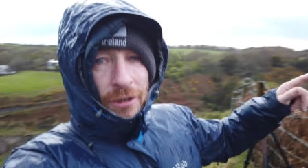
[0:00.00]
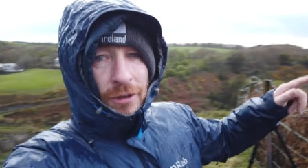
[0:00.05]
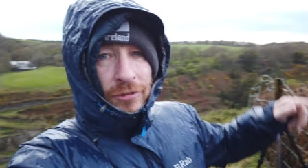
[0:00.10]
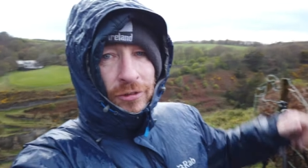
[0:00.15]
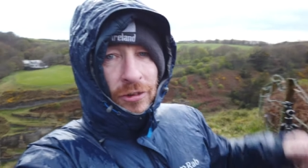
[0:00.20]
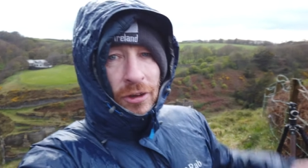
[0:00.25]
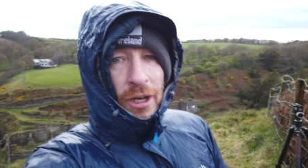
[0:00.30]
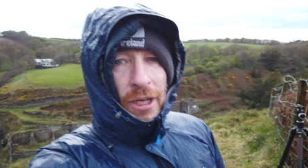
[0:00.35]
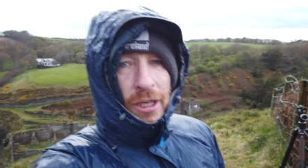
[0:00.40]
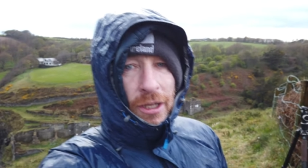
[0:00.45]
in the
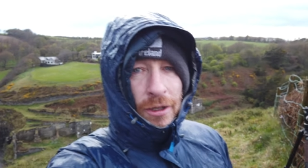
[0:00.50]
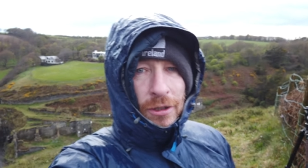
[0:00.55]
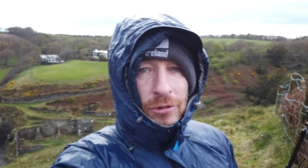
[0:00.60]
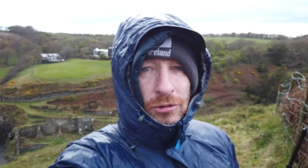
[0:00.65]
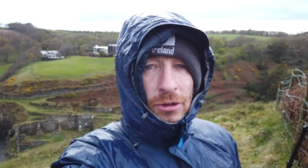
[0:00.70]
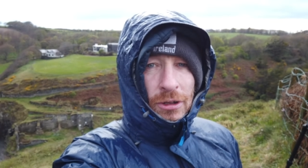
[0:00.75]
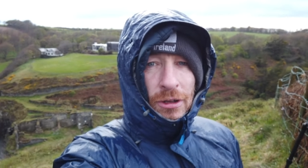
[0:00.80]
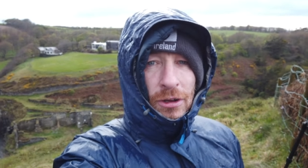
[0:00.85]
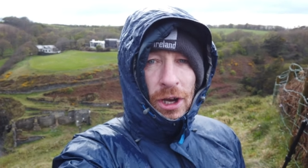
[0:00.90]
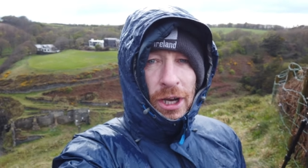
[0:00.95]
sky,
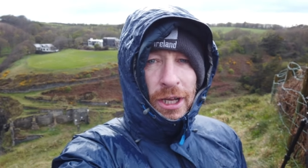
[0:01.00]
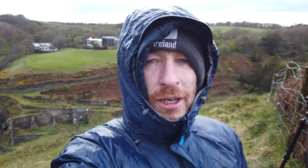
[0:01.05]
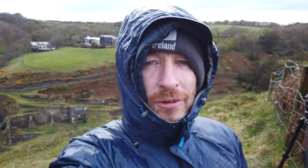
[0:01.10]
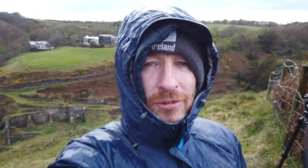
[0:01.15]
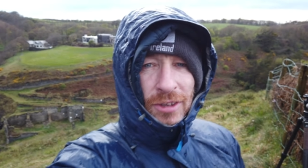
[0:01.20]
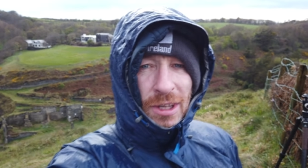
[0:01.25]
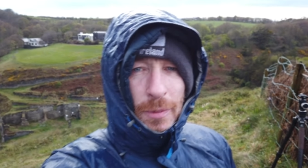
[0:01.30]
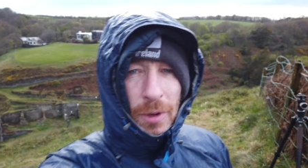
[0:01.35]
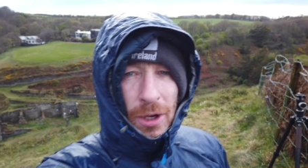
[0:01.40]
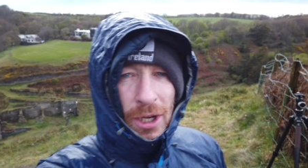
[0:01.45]
as you can kind
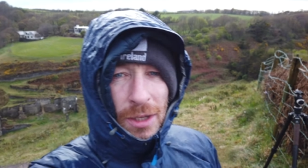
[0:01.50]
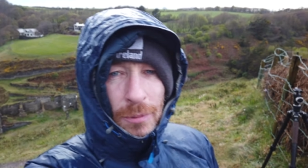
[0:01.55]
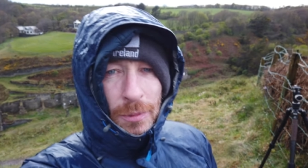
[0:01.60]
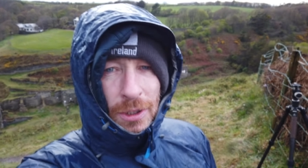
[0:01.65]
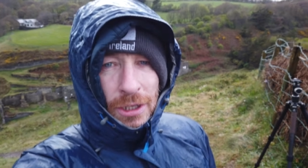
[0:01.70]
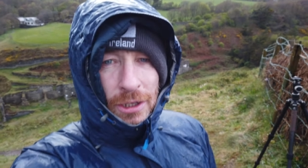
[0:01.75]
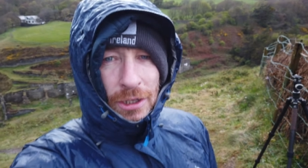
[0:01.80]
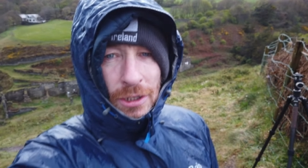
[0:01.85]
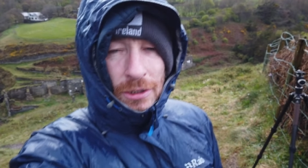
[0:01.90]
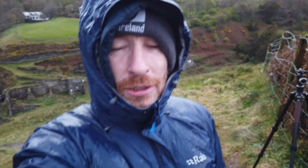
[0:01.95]
of see behind
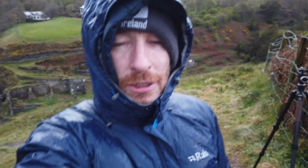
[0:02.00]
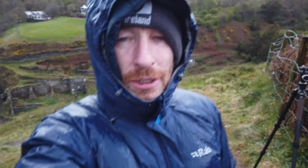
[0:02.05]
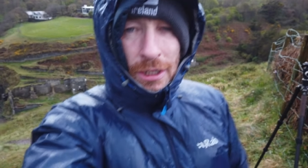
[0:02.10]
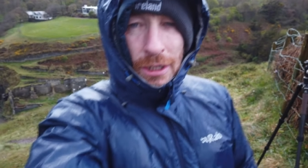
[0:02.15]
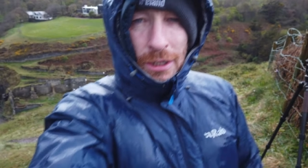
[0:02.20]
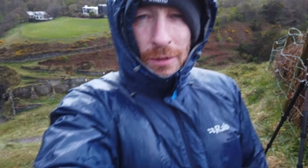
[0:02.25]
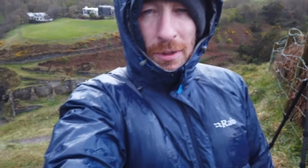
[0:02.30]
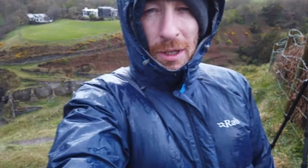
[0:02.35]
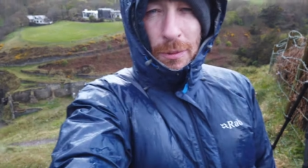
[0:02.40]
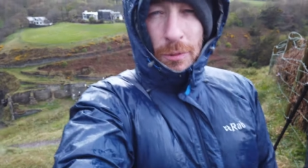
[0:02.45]
me here.
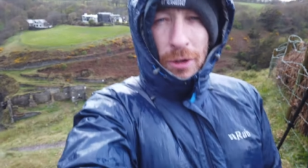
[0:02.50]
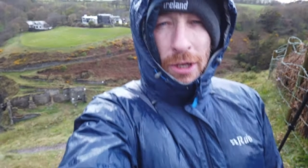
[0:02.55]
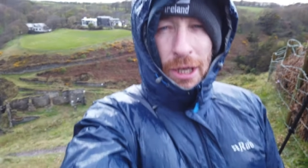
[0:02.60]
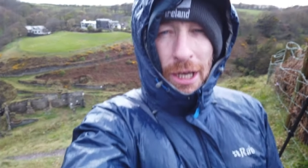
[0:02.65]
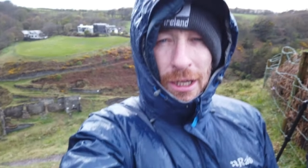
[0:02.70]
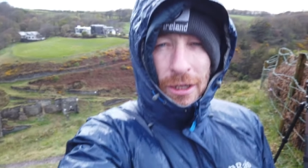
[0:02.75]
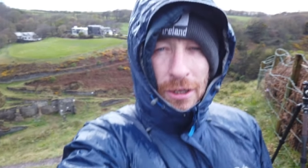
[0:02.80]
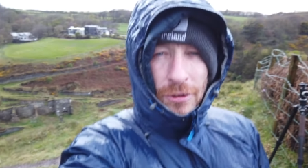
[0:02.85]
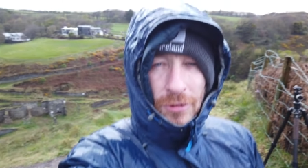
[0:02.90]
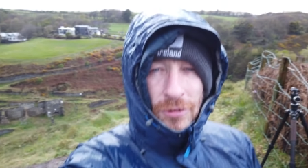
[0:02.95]
Maybe you
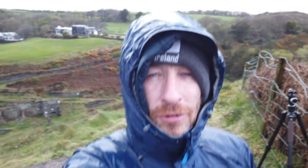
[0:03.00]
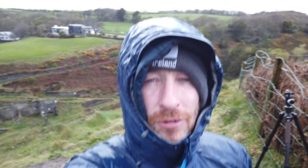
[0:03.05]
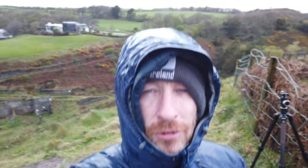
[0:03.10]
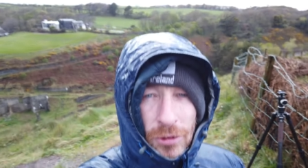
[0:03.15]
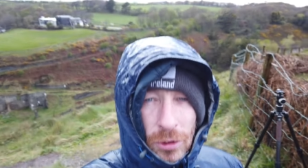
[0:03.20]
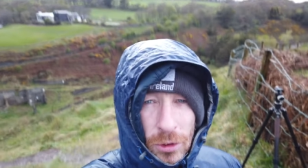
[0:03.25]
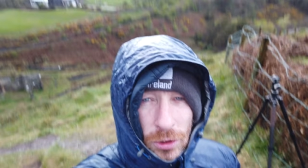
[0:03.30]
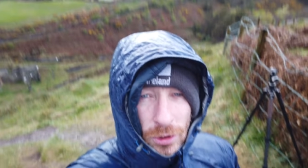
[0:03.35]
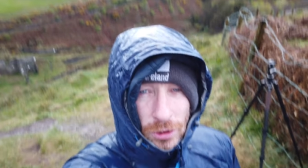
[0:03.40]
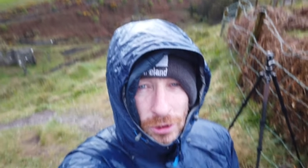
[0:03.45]
can, because this
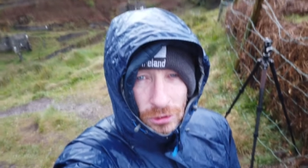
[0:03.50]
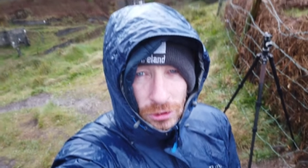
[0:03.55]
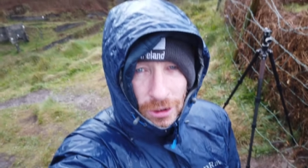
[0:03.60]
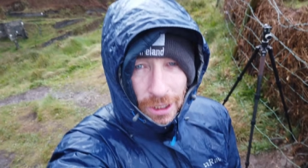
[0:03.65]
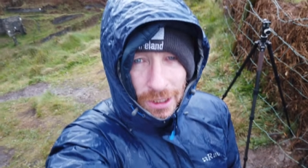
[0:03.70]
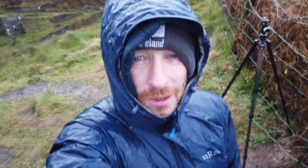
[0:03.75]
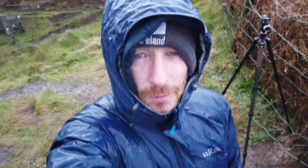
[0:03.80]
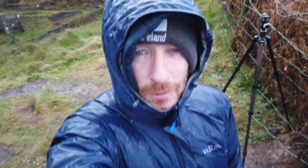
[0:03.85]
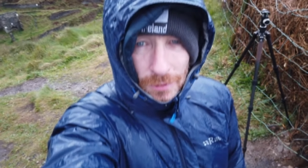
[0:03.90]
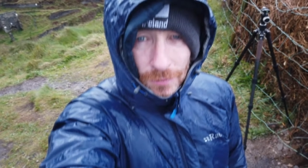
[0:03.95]
is so good at
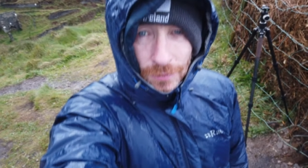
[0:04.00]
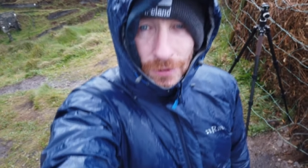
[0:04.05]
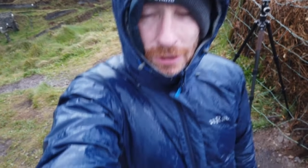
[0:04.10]
tracking my